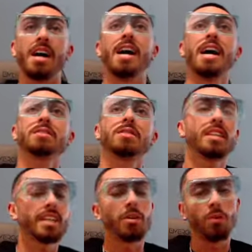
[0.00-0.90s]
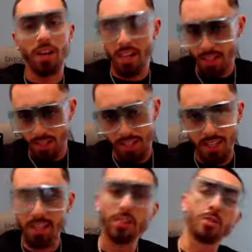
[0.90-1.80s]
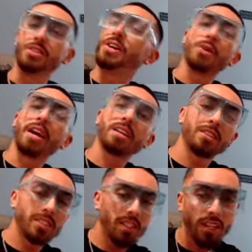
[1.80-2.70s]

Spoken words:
I don't think I watched... No hater shit.